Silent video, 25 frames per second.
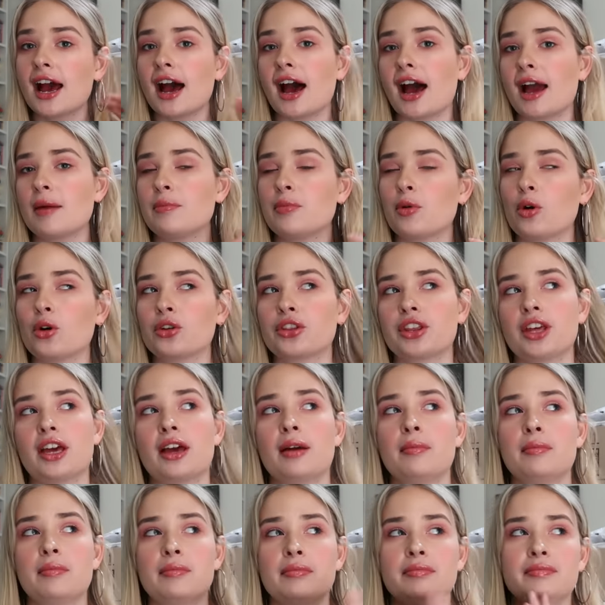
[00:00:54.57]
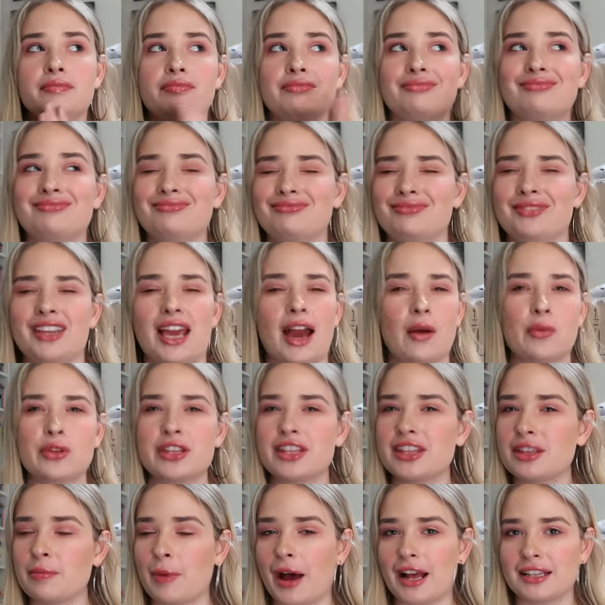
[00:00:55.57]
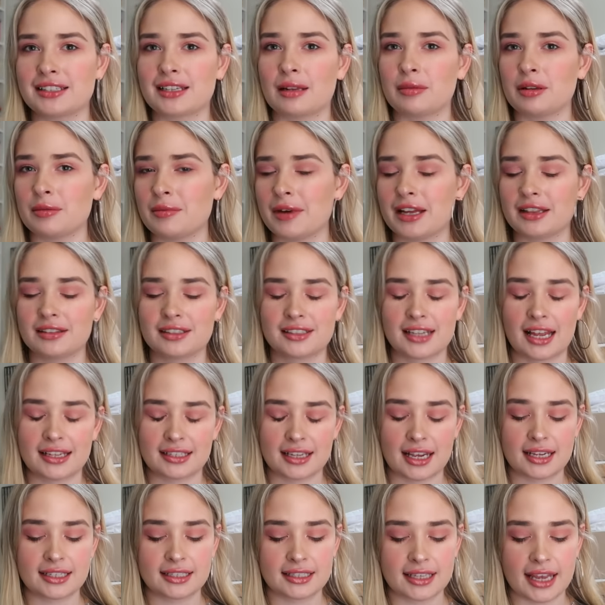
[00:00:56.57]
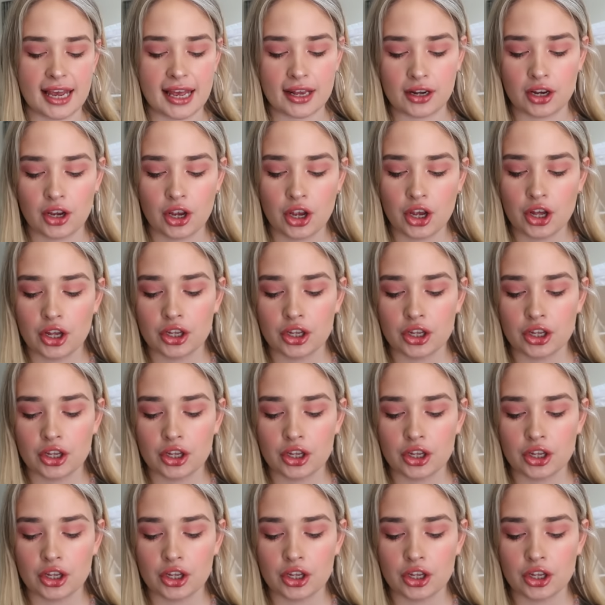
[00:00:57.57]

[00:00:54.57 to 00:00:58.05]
I bought them within the past couple of months, as I said.